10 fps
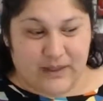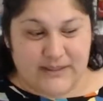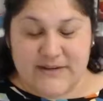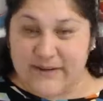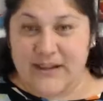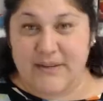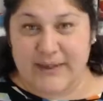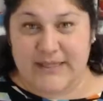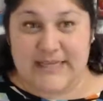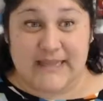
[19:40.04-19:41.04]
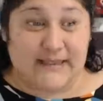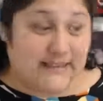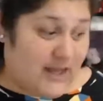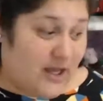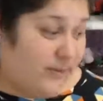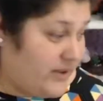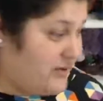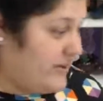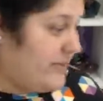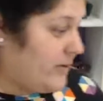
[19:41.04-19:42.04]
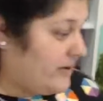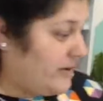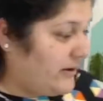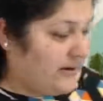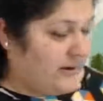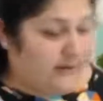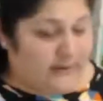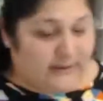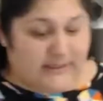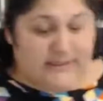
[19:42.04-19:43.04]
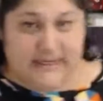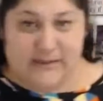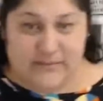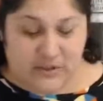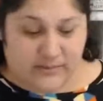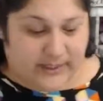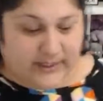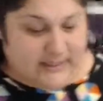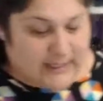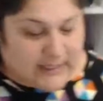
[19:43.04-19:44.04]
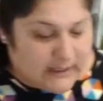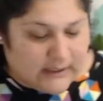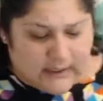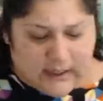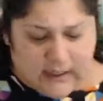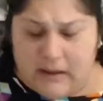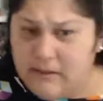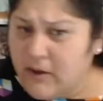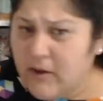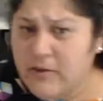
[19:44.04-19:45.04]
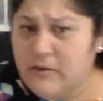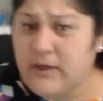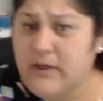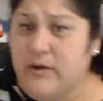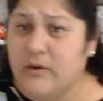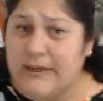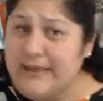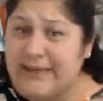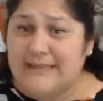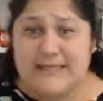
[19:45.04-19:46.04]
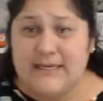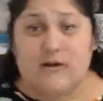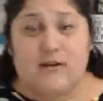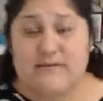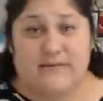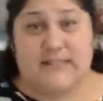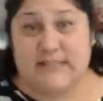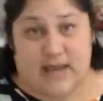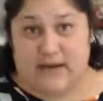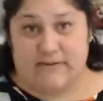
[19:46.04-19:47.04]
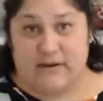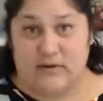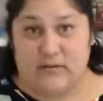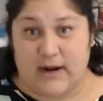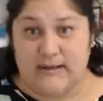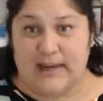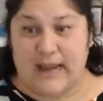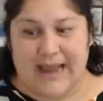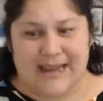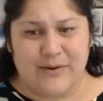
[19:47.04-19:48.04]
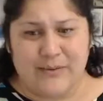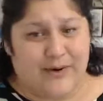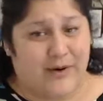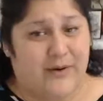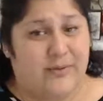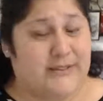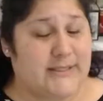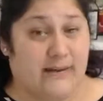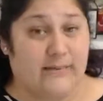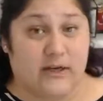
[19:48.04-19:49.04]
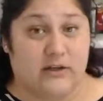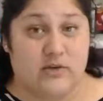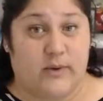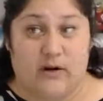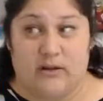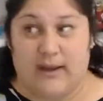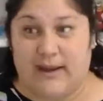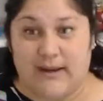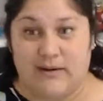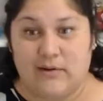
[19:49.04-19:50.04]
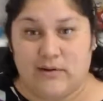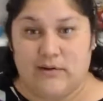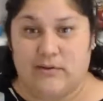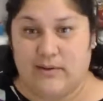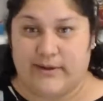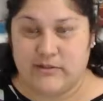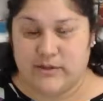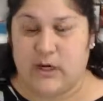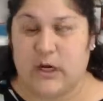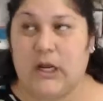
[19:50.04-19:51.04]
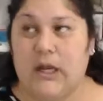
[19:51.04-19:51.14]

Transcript: developments, and then to help other people to see them too. Because like alone, we can't see all of this stuff, right? Like I don't know what's happening on Twitter. Like I don't know about Twitter.